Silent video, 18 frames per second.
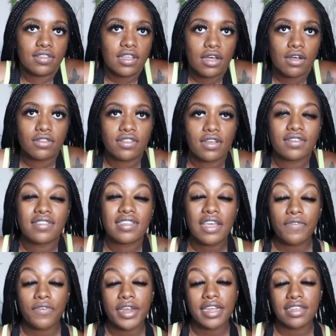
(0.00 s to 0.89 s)
sales. Like
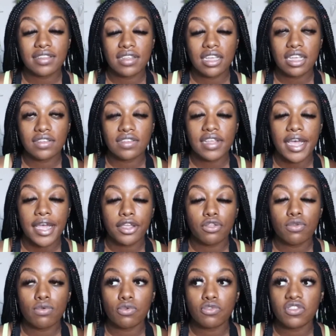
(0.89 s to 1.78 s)
say for instance that
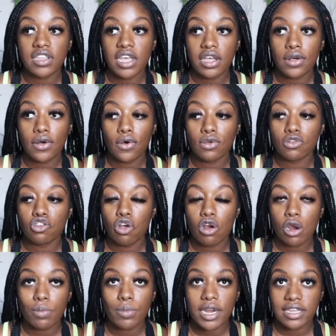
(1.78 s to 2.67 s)
you sell
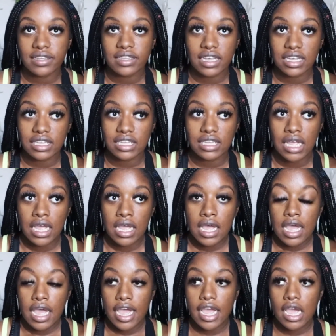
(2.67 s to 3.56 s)
charm bracelets
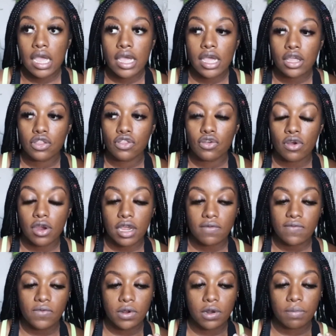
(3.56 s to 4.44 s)
and you're
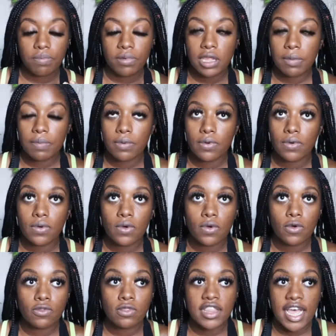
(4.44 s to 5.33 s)
in front of
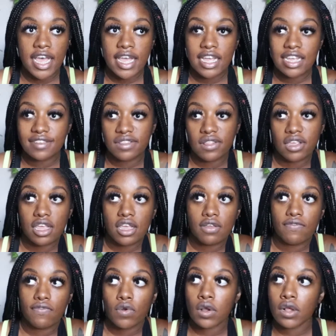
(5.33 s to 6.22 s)
people that is
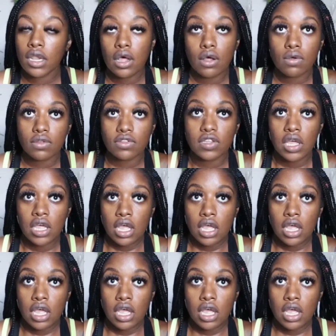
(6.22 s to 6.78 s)
looking for clothes.